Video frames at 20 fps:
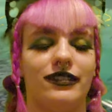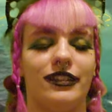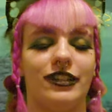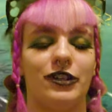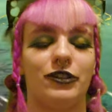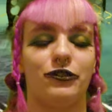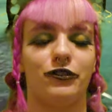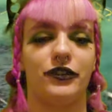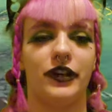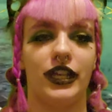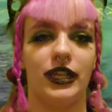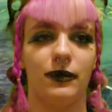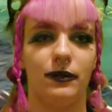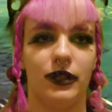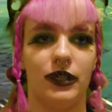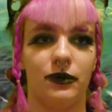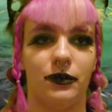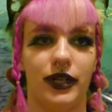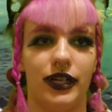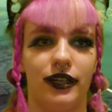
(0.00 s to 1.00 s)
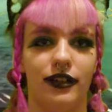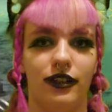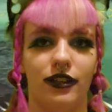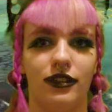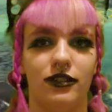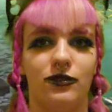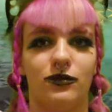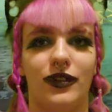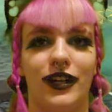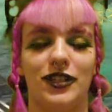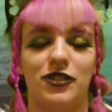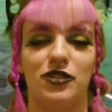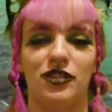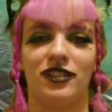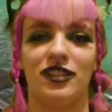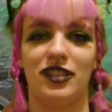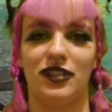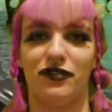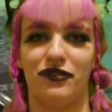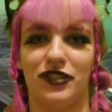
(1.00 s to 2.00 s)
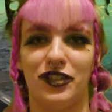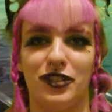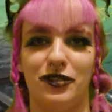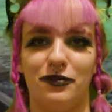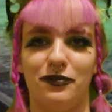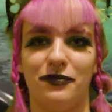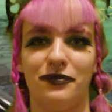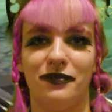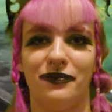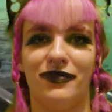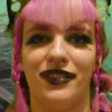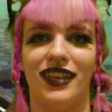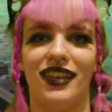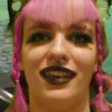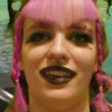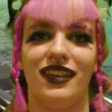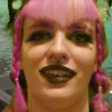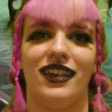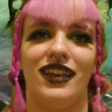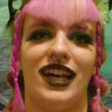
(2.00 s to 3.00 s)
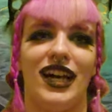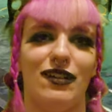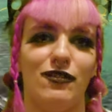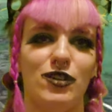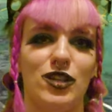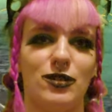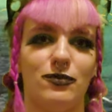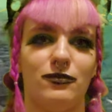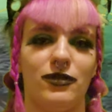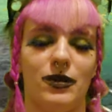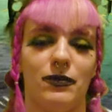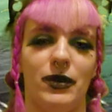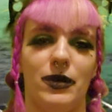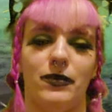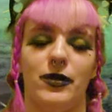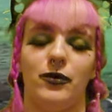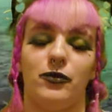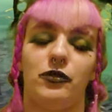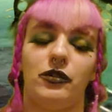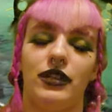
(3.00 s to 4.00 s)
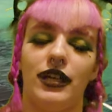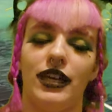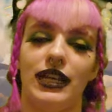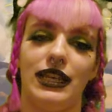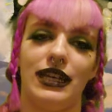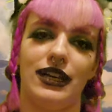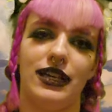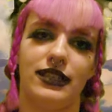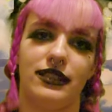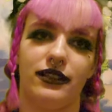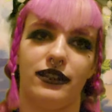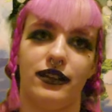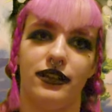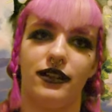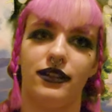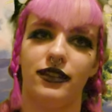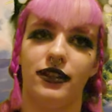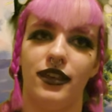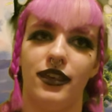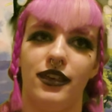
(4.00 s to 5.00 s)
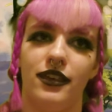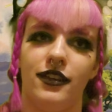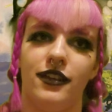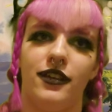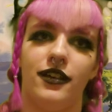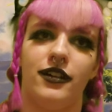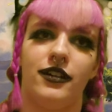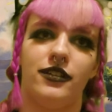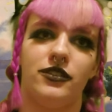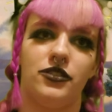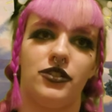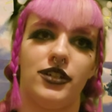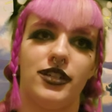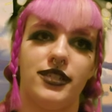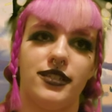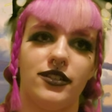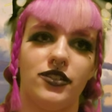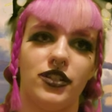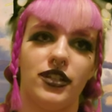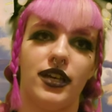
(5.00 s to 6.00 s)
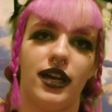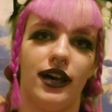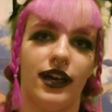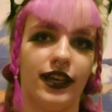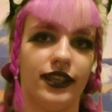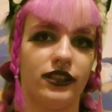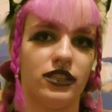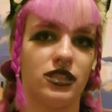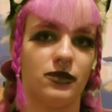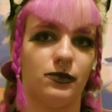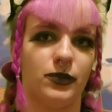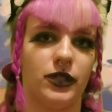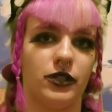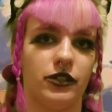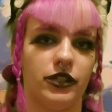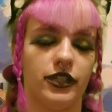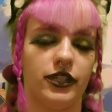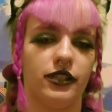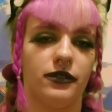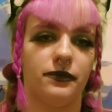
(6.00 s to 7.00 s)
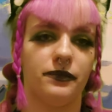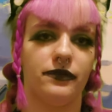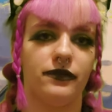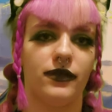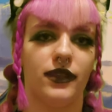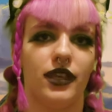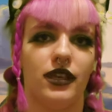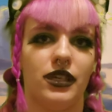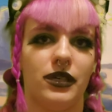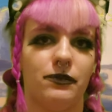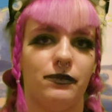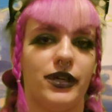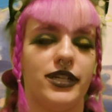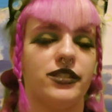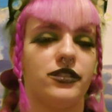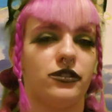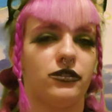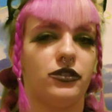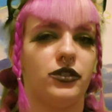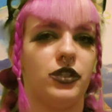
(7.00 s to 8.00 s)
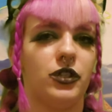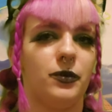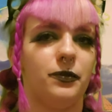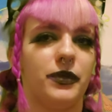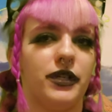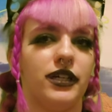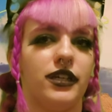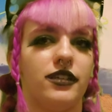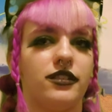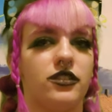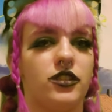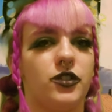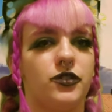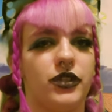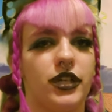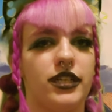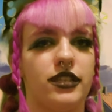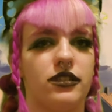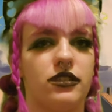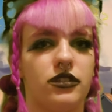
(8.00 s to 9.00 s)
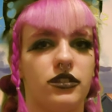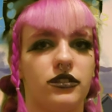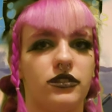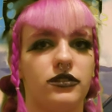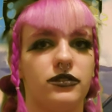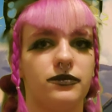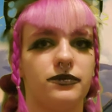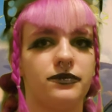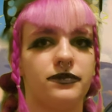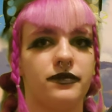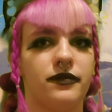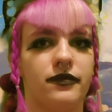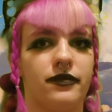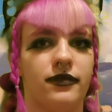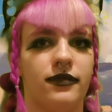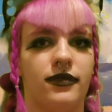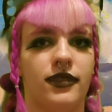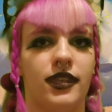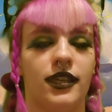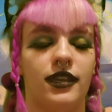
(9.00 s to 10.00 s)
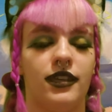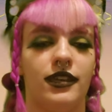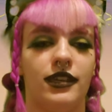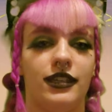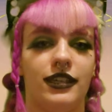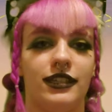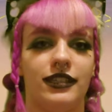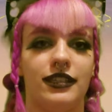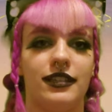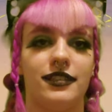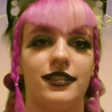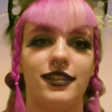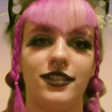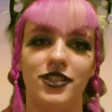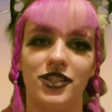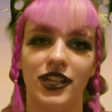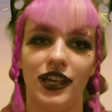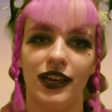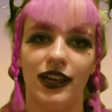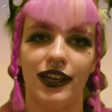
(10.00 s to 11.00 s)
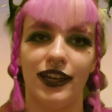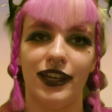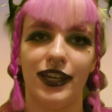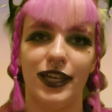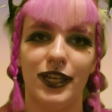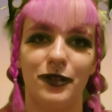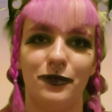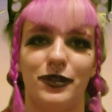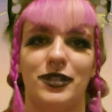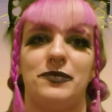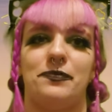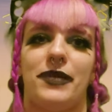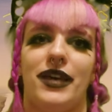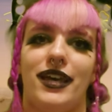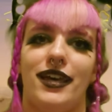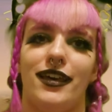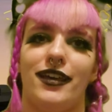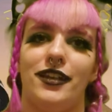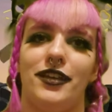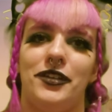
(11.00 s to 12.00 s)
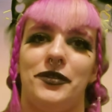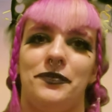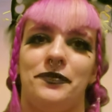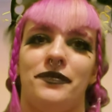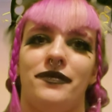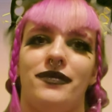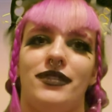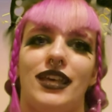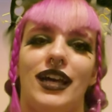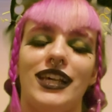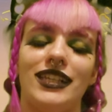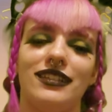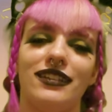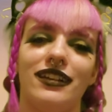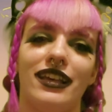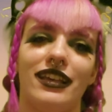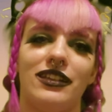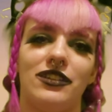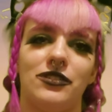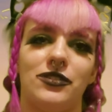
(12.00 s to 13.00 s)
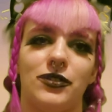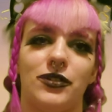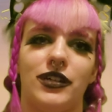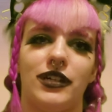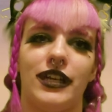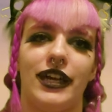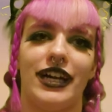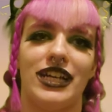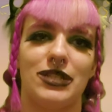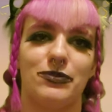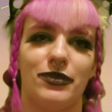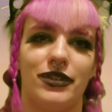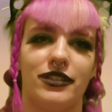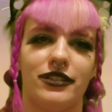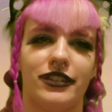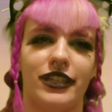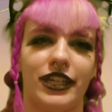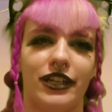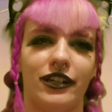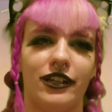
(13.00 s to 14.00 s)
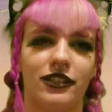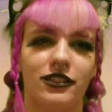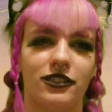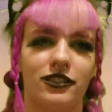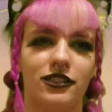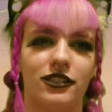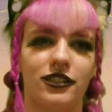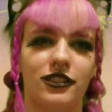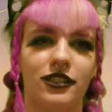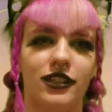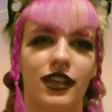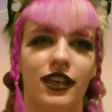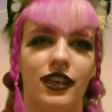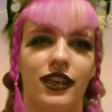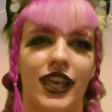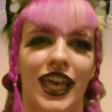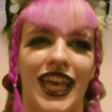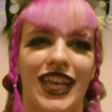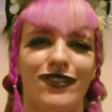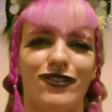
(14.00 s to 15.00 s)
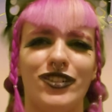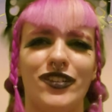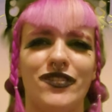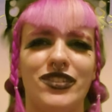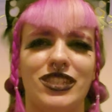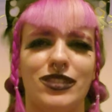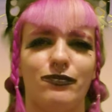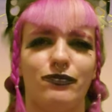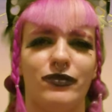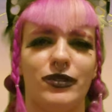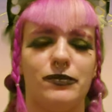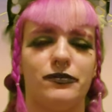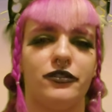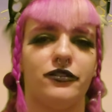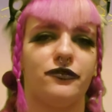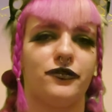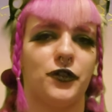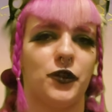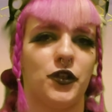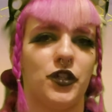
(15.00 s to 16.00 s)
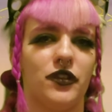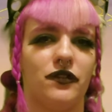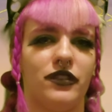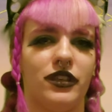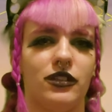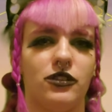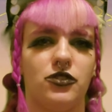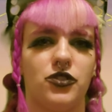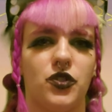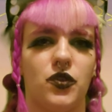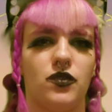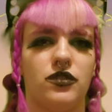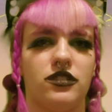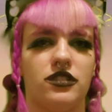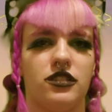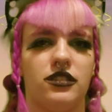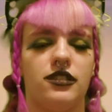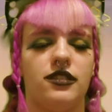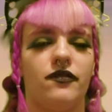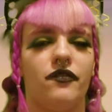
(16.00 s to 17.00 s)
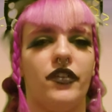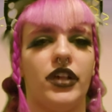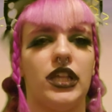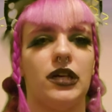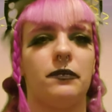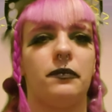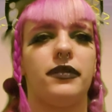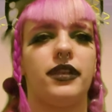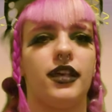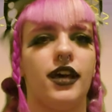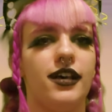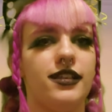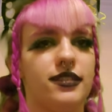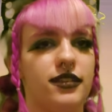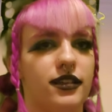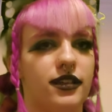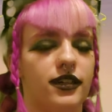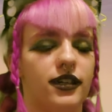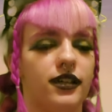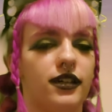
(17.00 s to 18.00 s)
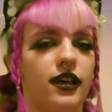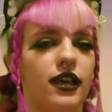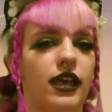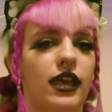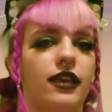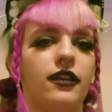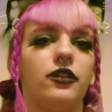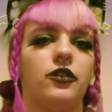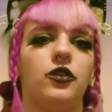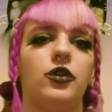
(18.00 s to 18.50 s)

incredibly well, watch this film. I wish more people were Nausicaä. She has such a kind spirit. Master Yupa is great too. The CGI was bad. I didn't enjoy Asba's character, and would have simply preferred if they chose to develop Nausicaä and